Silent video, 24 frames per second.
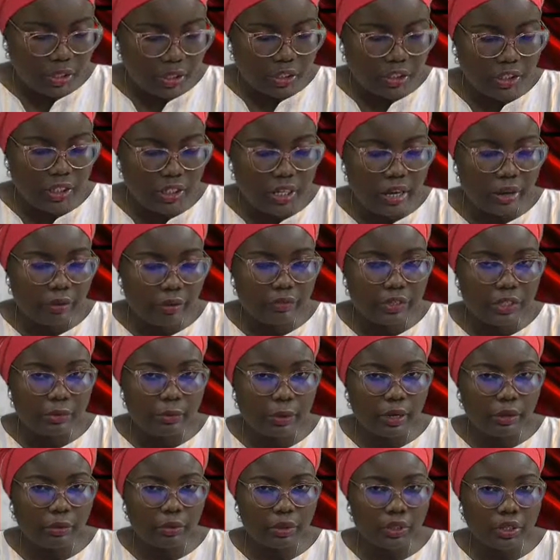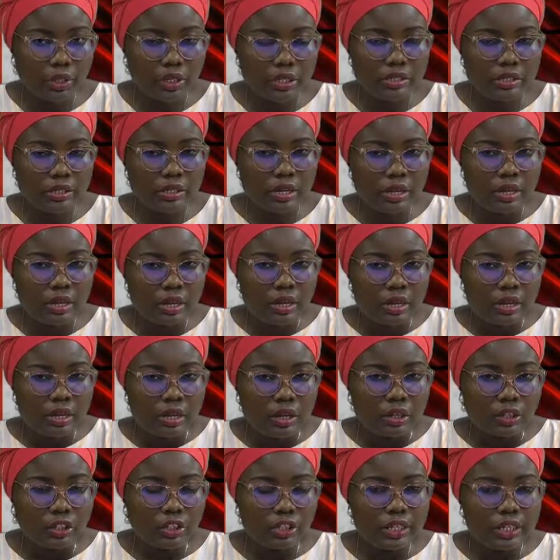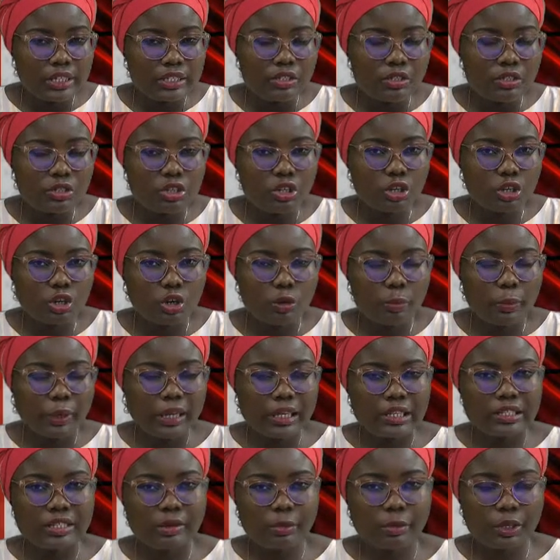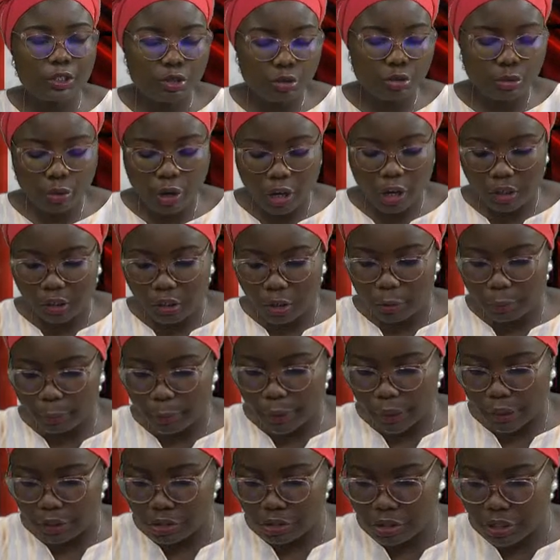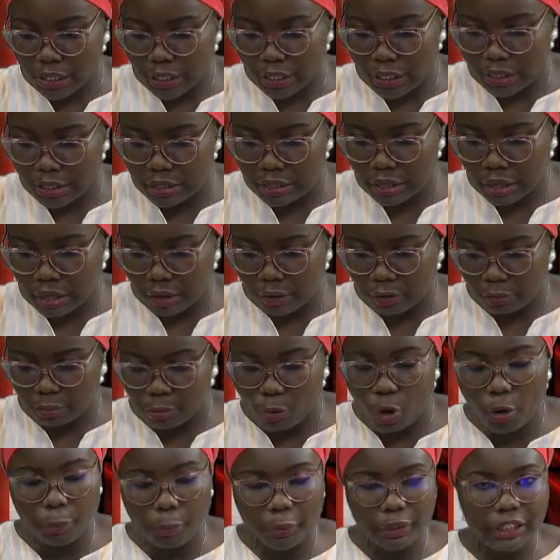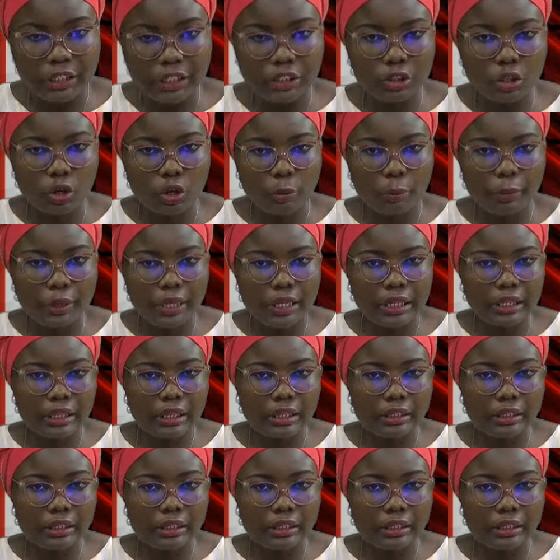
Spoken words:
Engineer is back with us. You listen to your co-panelists a bit to crown up today's opening topic.